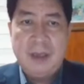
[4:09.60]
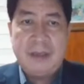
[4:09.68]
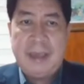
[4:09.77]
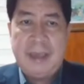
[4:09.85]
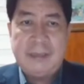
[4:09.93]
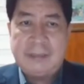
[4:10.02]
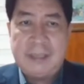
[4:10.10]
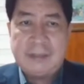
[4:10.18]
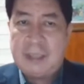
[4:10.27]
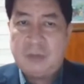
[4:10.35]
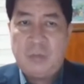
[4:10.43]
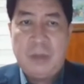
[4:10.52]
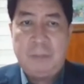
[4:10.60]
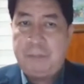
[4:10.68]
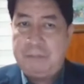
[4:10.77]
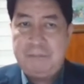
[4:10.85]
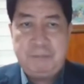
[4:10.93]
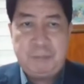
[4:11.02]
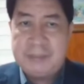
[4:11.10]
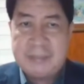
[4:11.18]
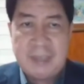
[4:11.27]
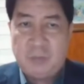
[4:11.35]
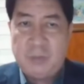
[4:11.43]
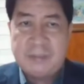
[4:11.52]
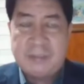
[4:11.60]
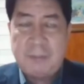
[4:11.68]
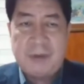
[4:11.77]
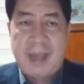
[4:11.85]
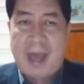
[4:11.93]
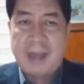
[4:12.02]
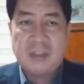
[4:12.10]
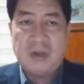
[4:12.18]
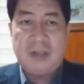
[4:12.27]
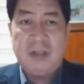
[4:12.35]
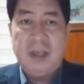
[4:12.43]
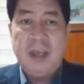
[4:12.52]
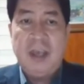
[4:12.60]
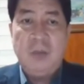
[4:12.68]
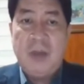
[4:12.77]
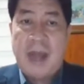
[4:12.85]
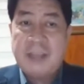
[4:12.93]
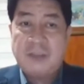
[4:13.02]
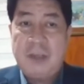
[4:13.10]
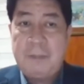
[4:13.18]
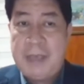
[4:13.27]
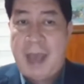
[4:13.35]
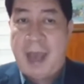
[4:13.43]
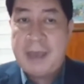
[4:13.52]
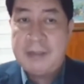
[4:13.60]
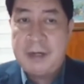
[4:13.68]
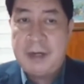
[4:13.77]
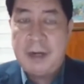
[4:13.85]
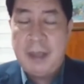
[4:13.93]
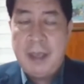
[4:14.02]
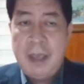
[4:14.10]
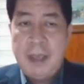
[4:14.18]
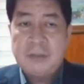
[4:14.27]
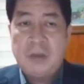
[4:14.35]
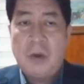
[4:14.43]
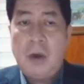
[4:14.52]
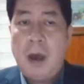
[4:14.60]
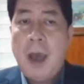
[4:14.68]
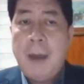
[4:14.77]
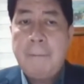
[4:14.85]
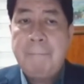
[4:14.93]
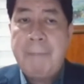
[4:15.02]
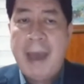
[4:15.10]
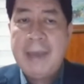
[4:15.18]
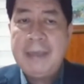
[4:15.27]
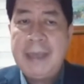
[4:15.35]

cases that will present with some reaction will actually be higher. So by